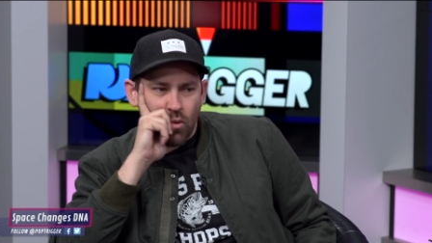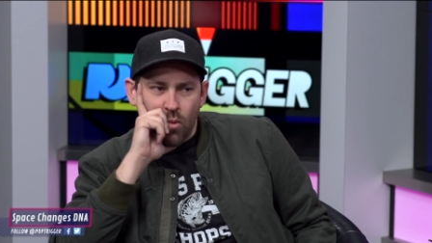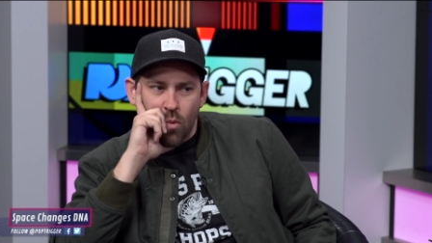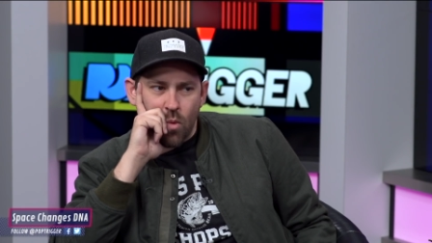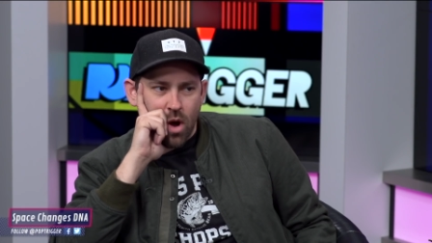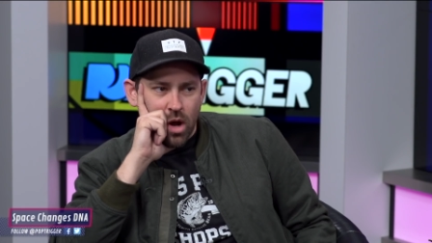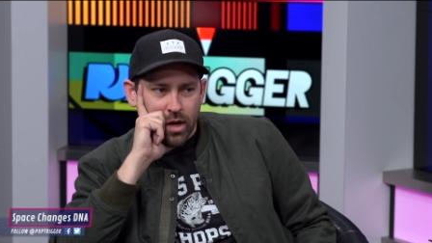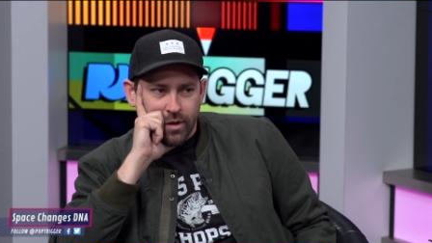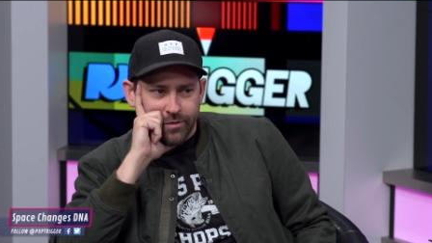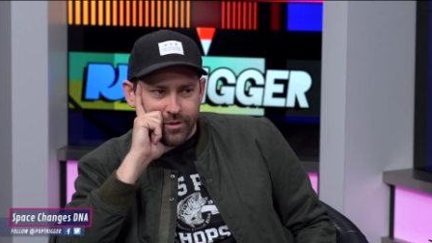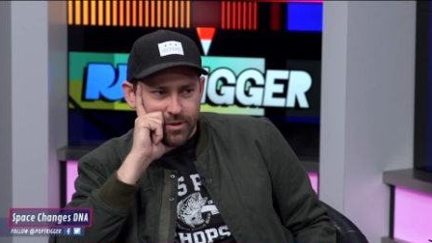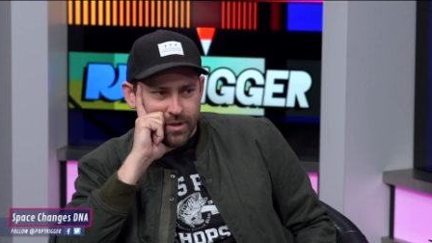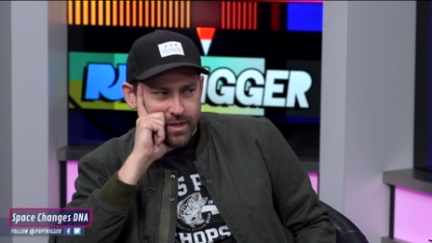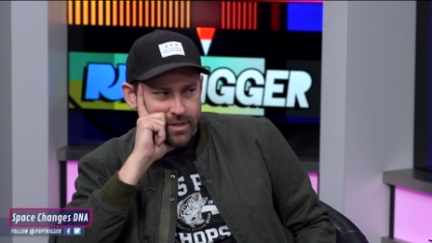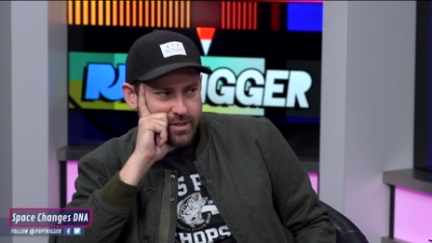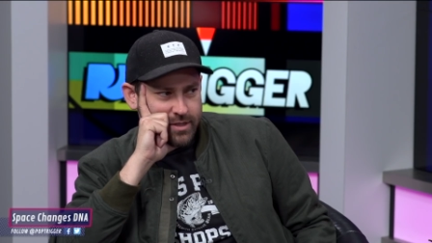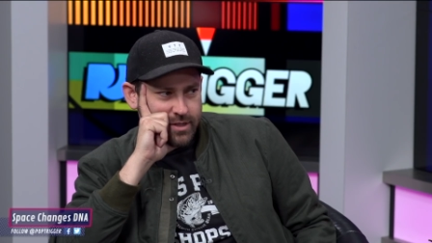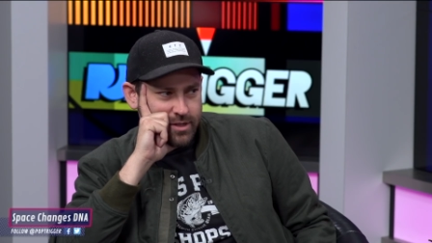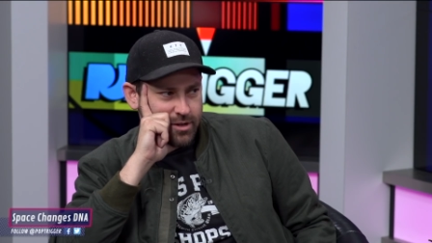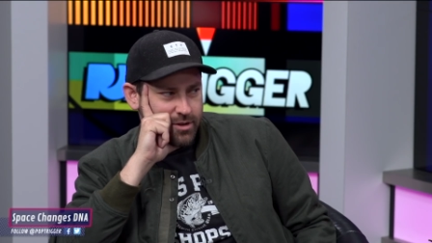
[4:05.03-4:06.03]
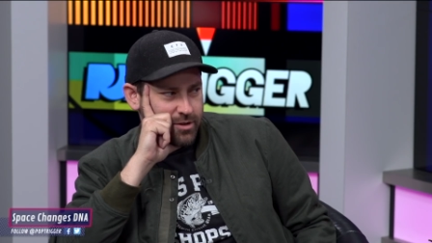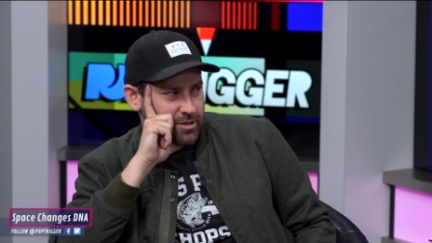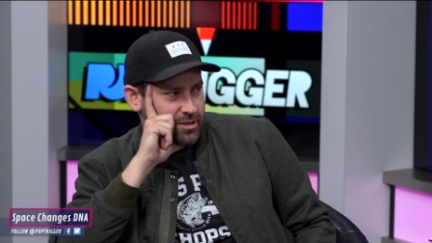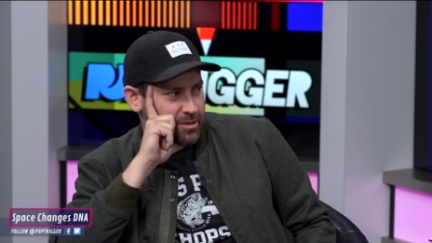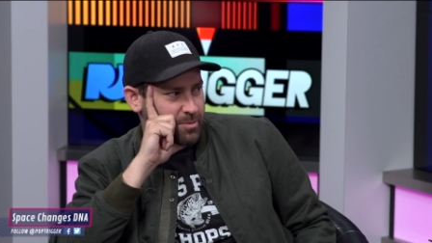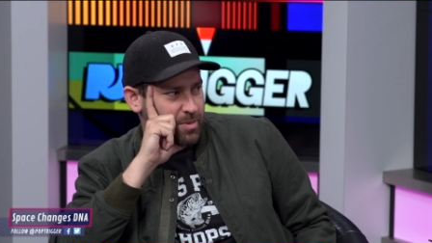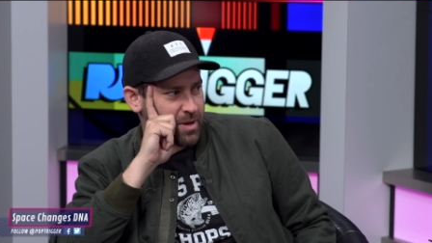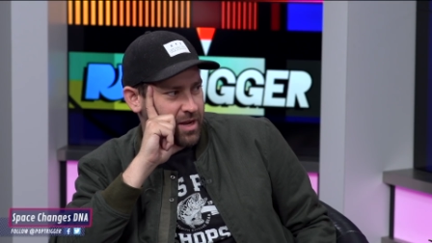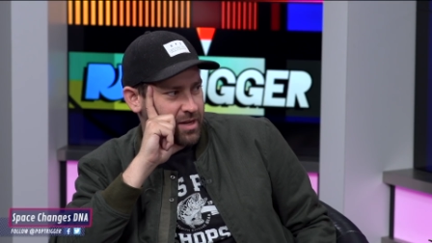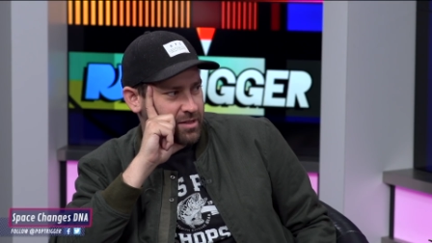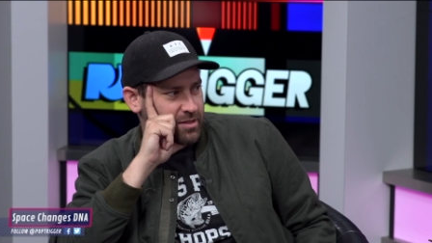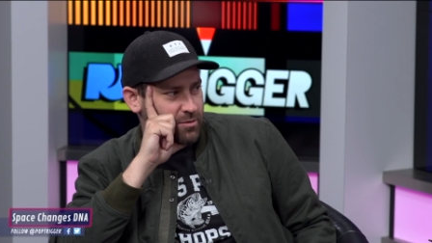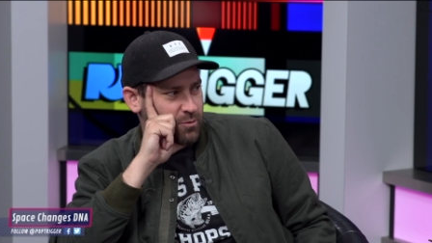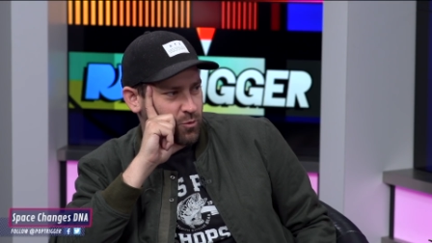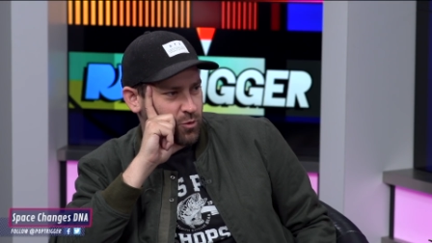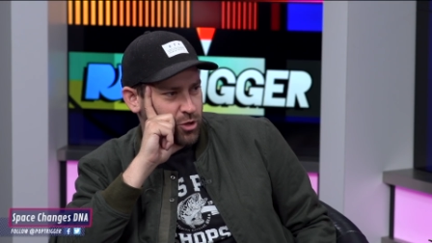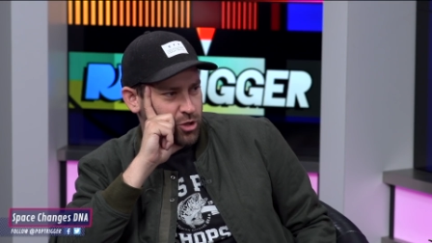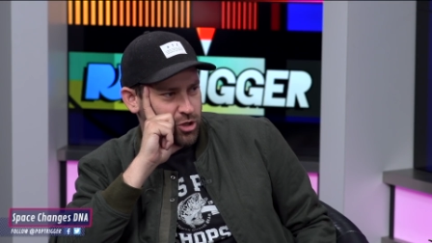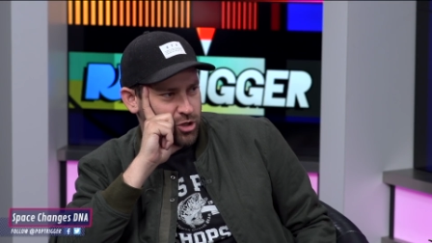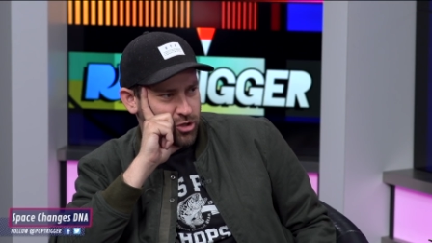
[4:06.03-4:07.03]
One of you gets to go to space.
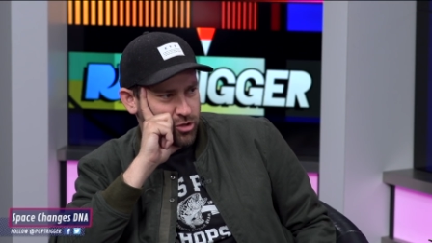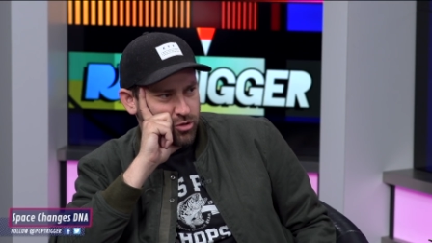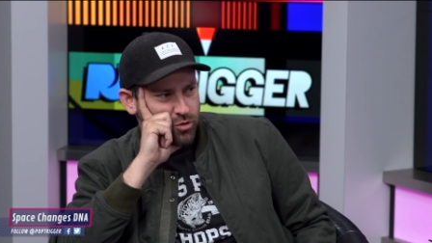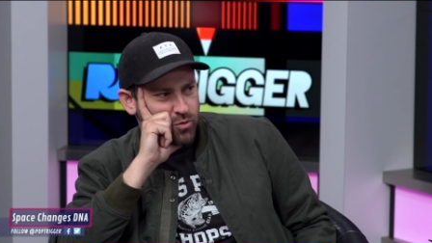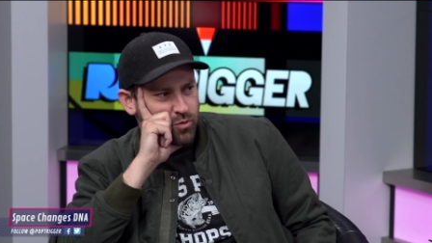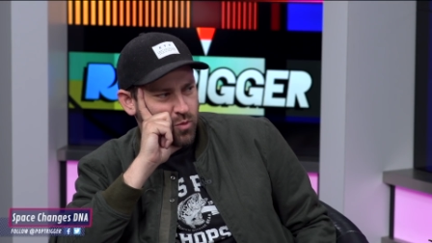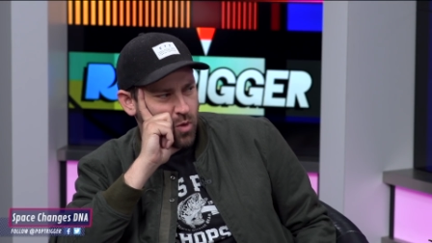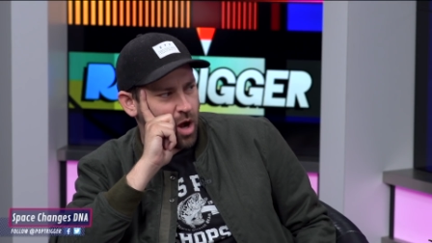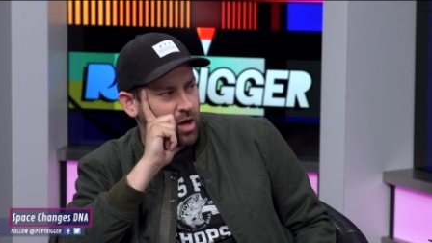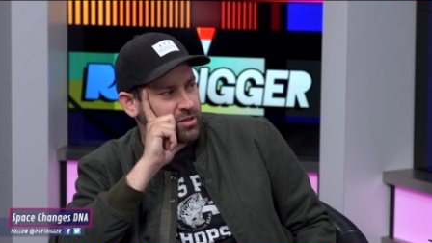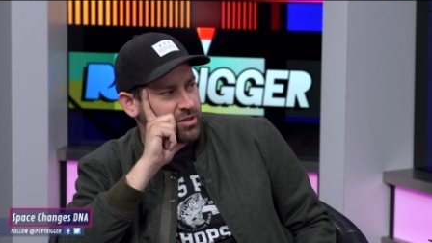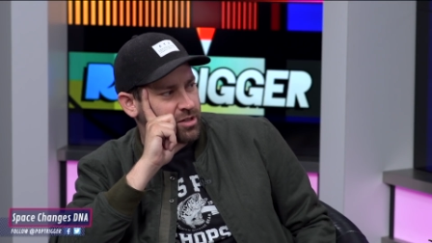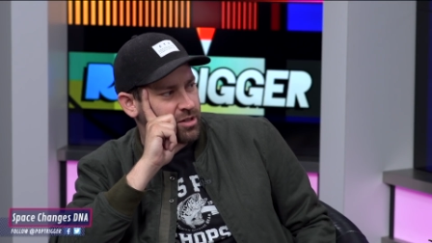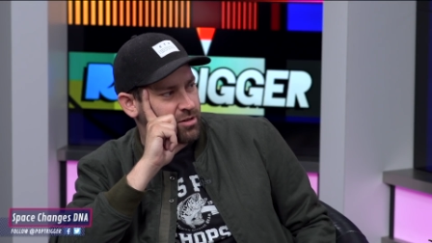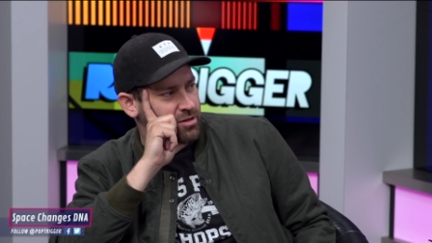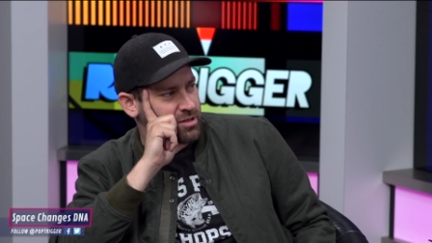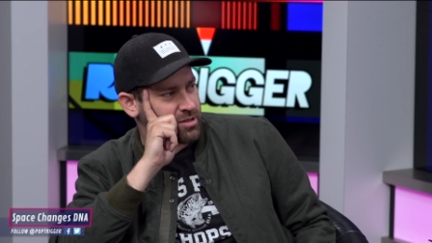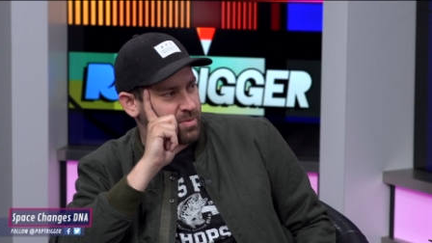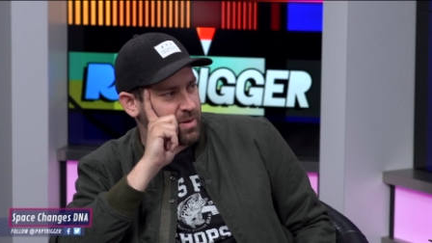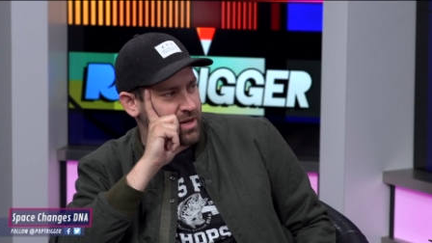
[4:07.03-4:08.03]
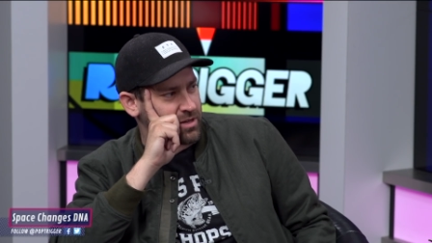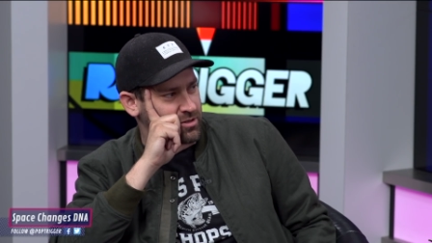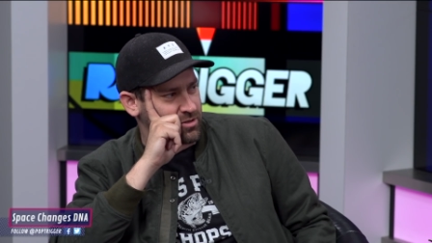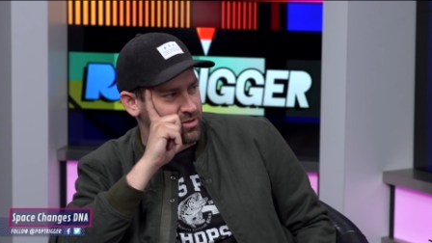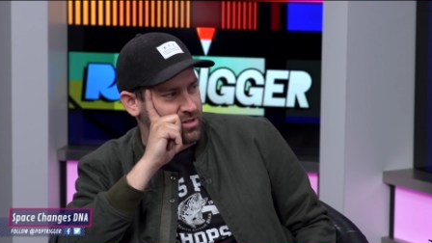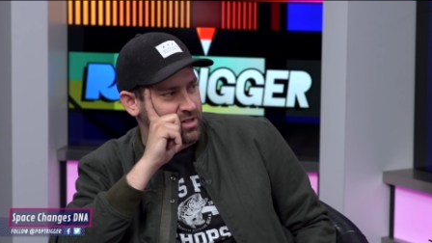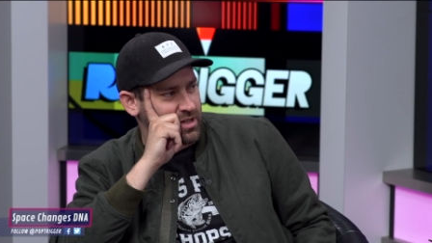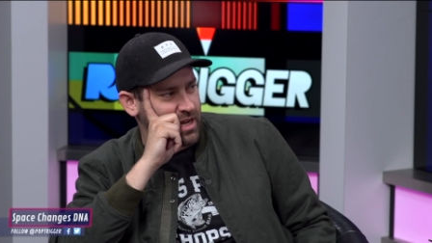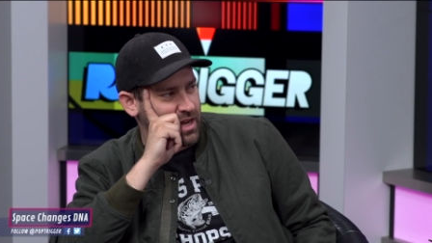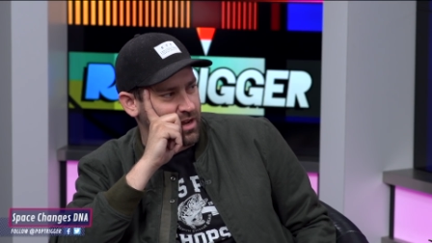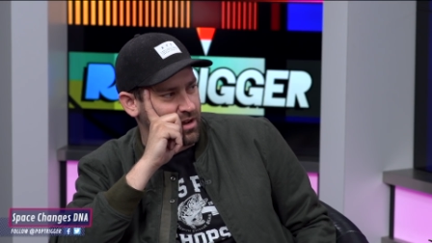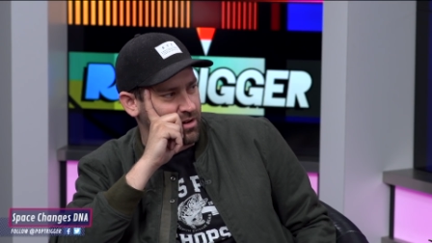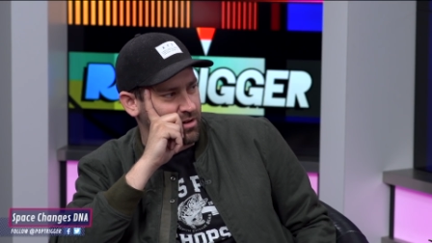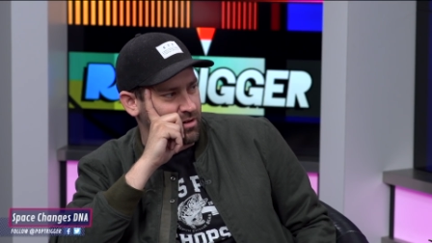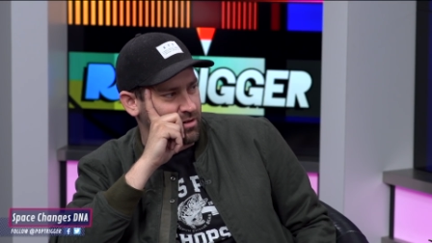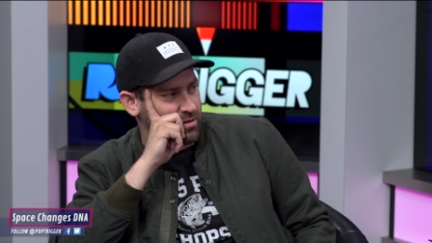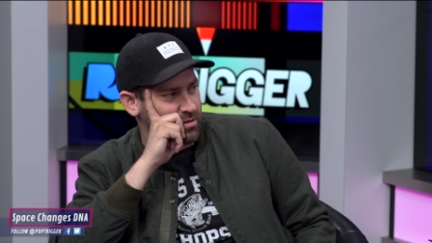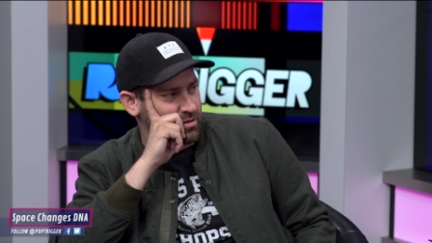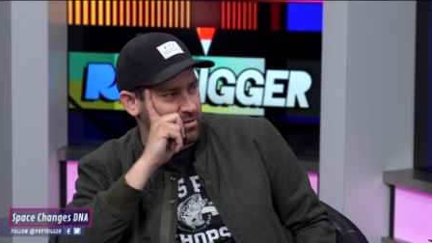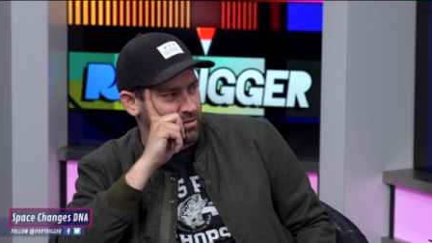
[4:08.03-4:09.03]
Would you want to go to space or stay on Earth?